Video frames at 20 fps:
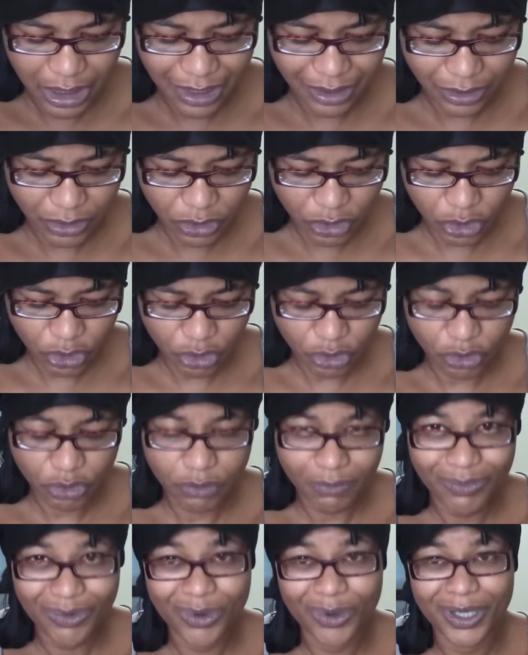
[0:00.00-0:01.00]
and
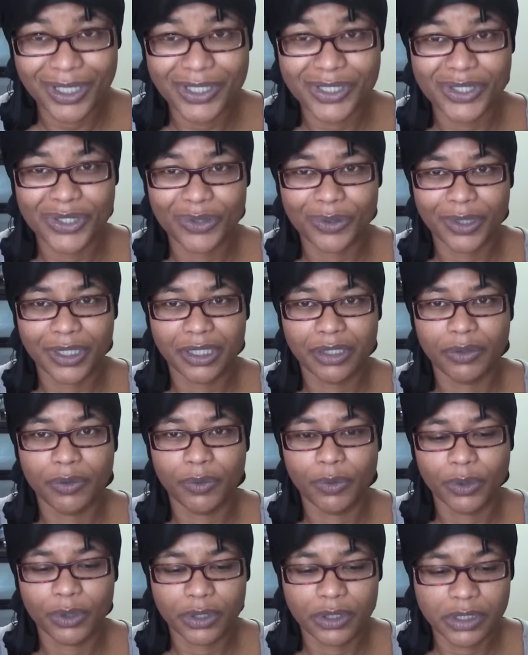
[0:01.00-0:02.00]
two more Zoya
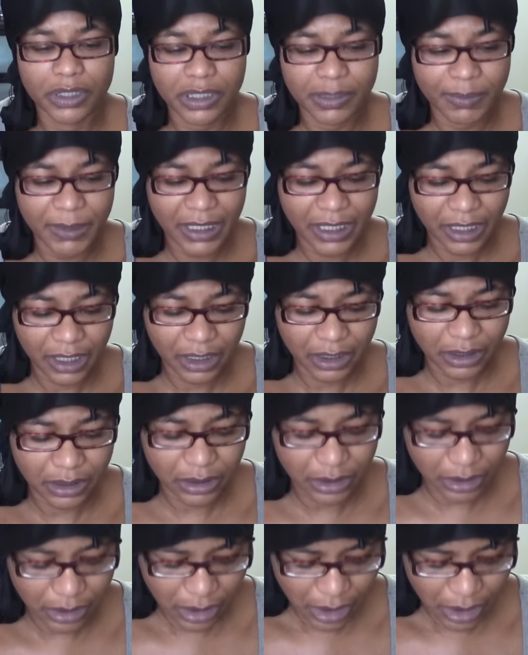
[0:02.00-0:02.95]
orders because